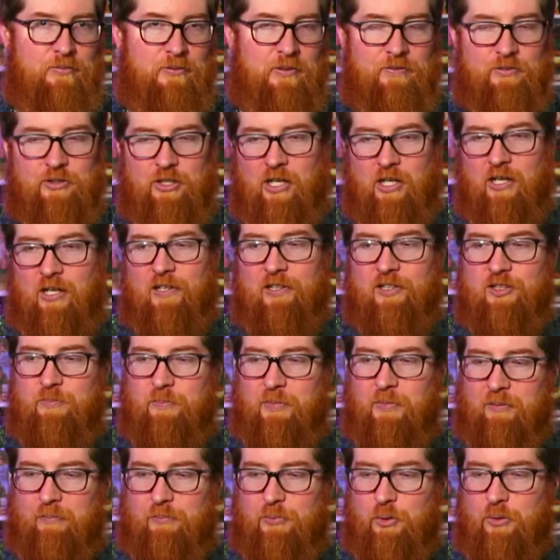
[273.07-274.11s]
with ties
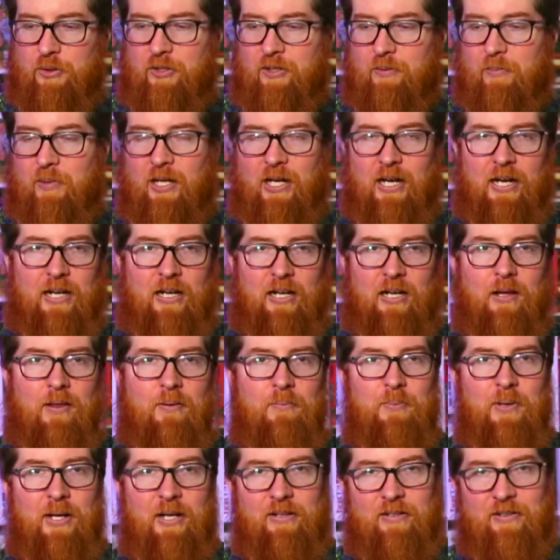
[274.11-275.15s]
being broken
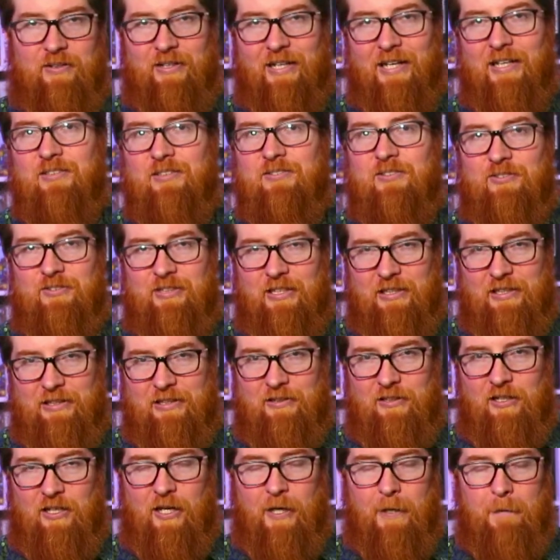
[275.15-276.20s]
by the next
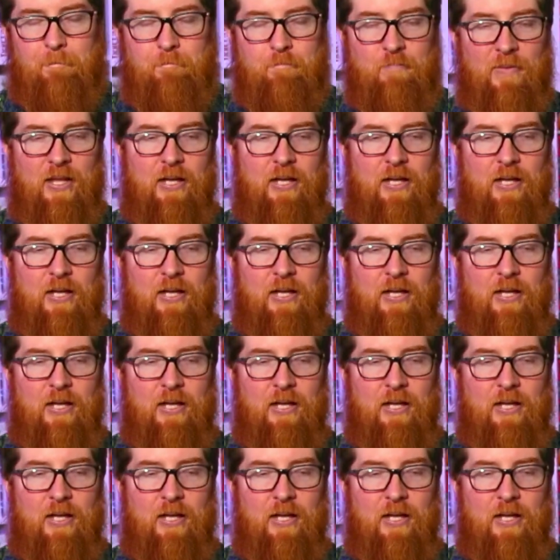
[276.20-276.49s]
descending die.